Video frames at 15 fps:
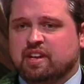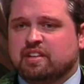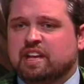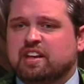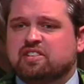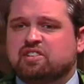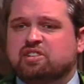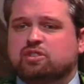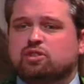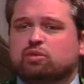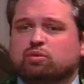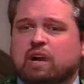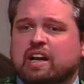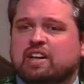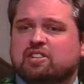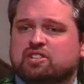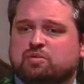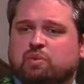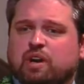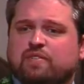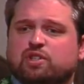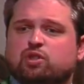that is his greatest,
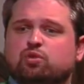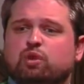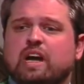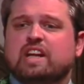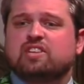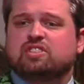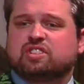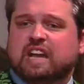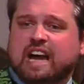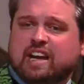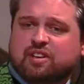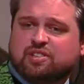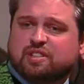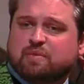one of his greatest titles.